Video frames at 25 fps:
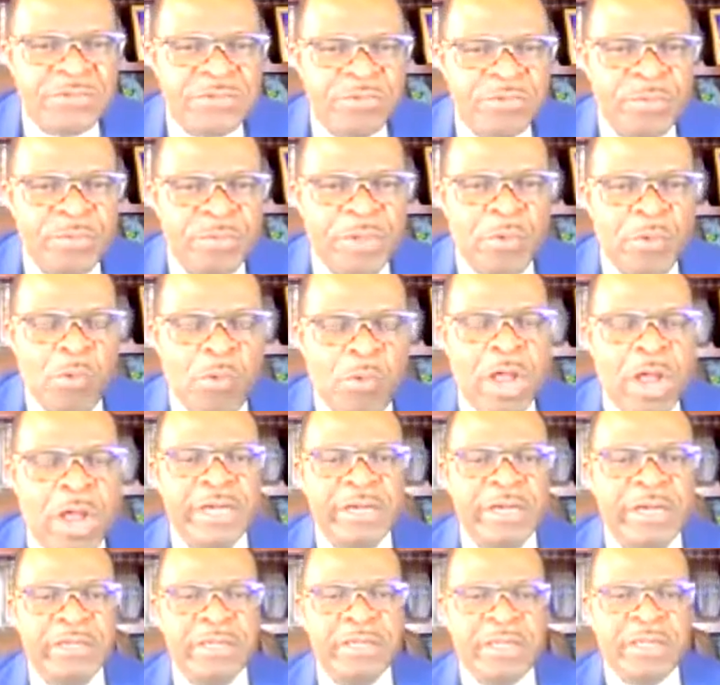will be one.
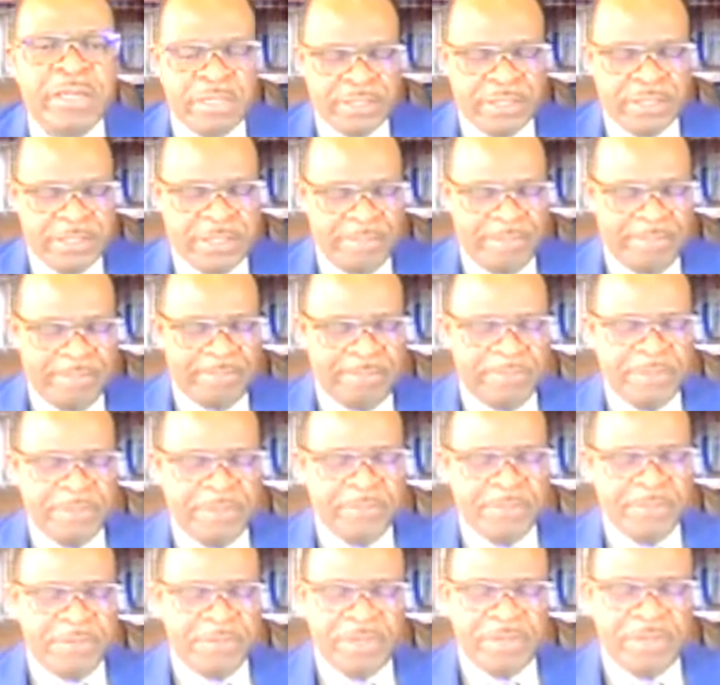Some
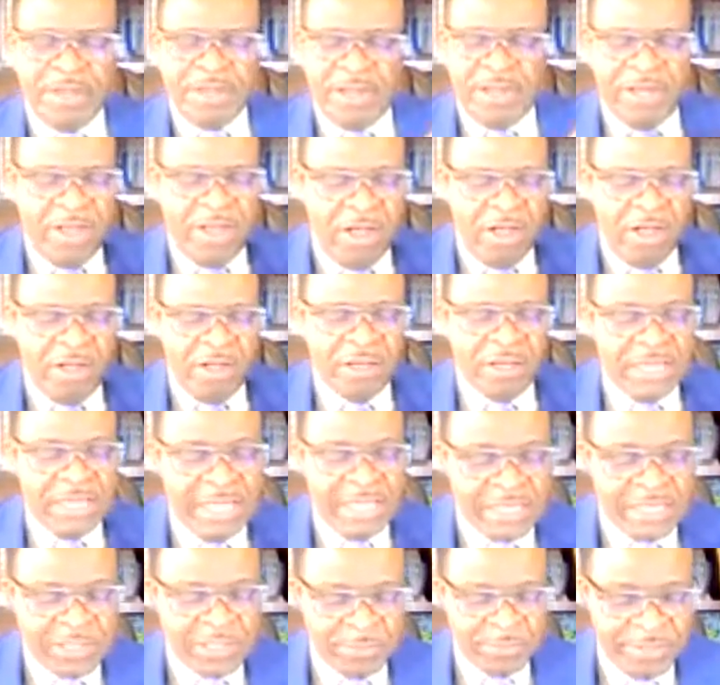people, not all,
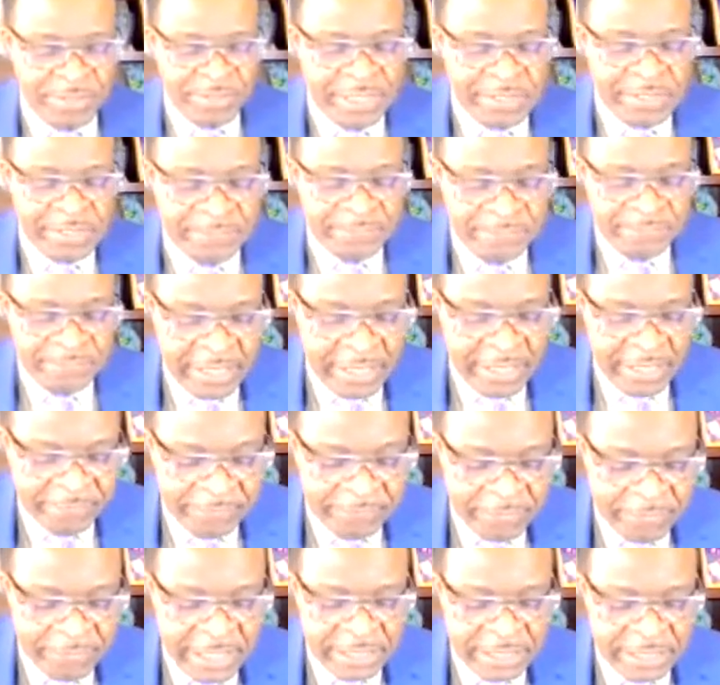experience
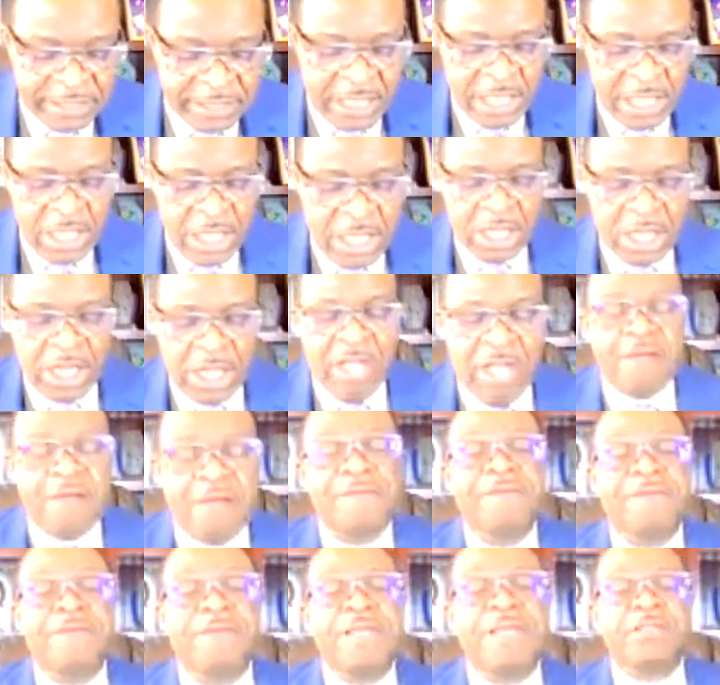forgetfulness.
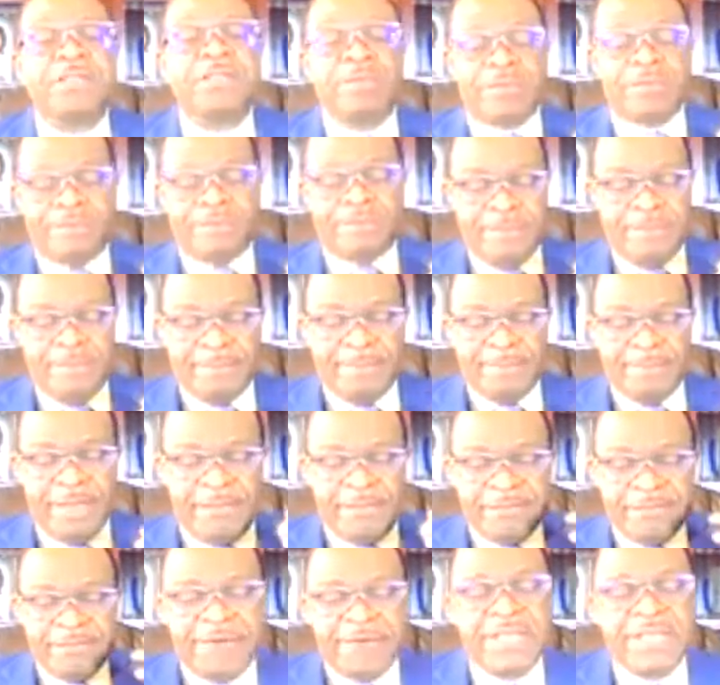Conflict with family,
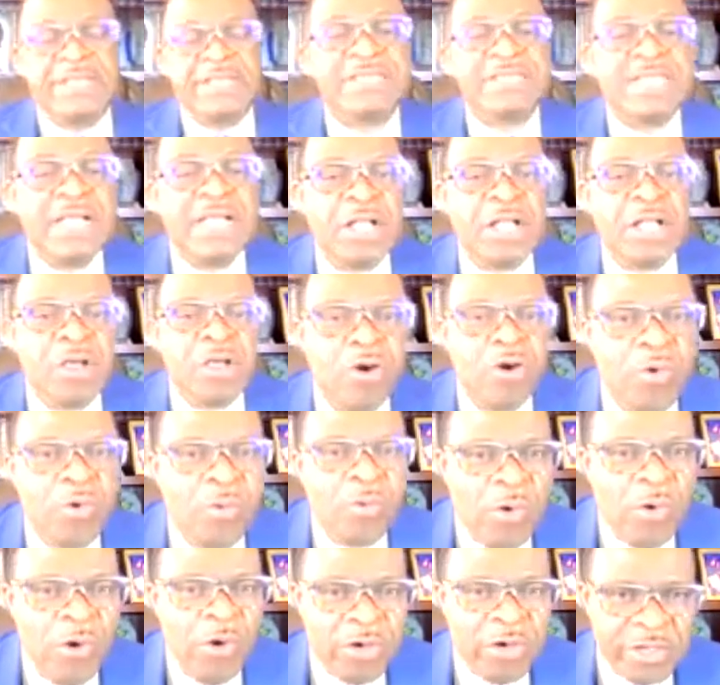friends, and
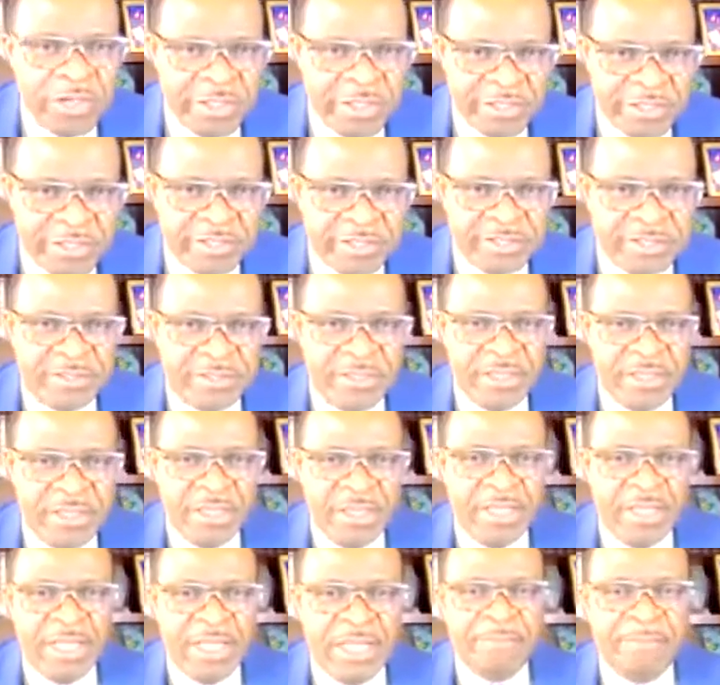co-workers.
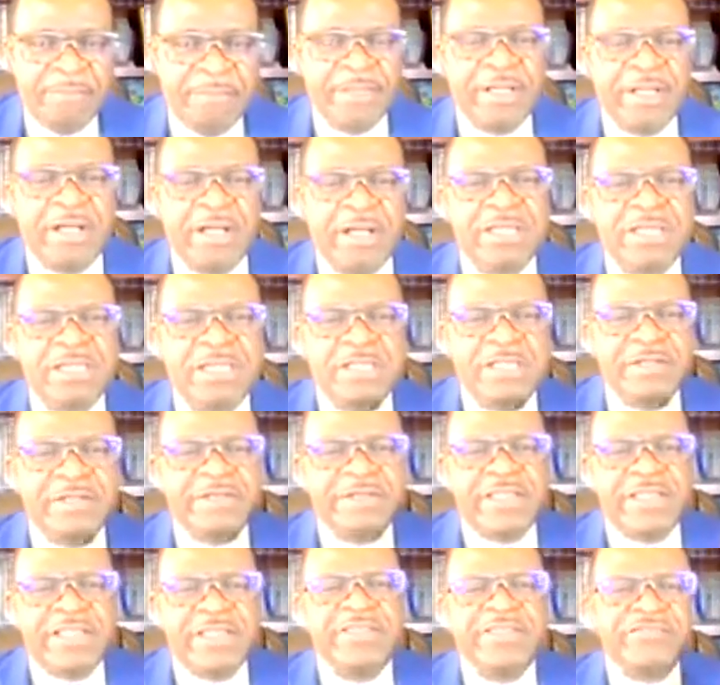Because
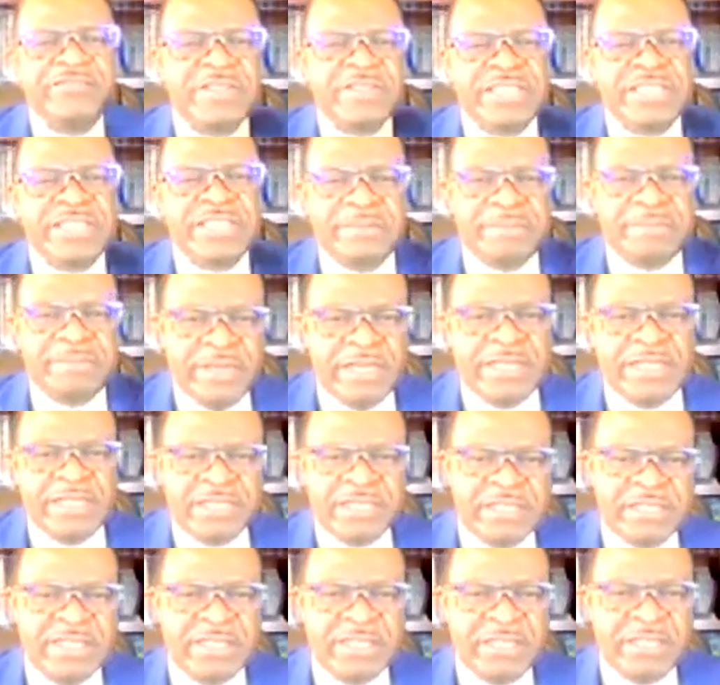of the
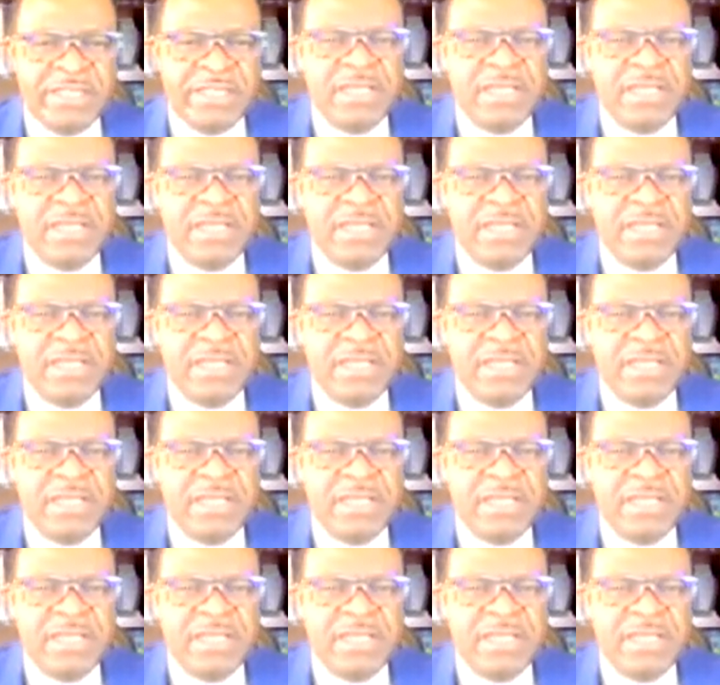irritability,